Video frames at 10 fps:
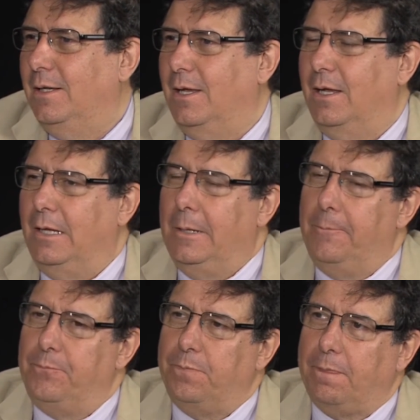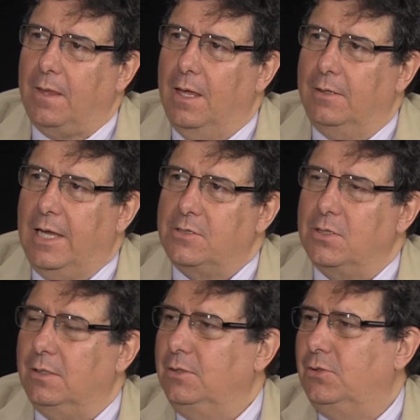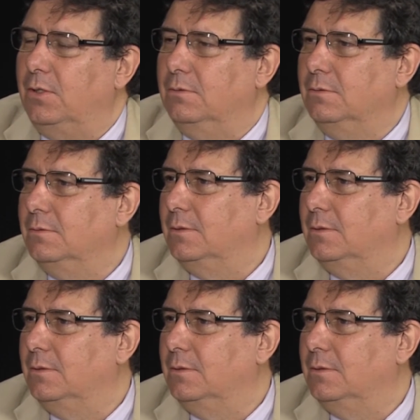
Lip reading: And that's certainly true.